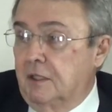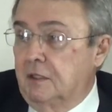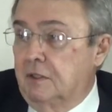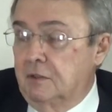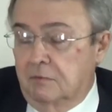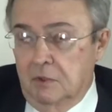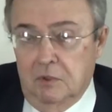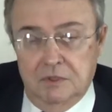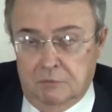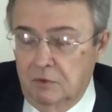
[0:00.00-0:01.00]
And he had
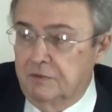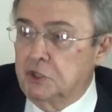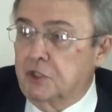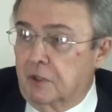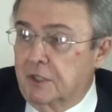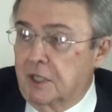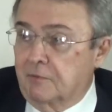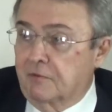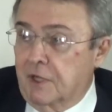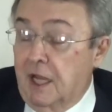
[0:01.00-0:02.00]
real, a real visionary
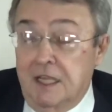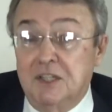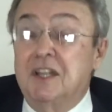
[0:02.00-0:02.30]
type of guy.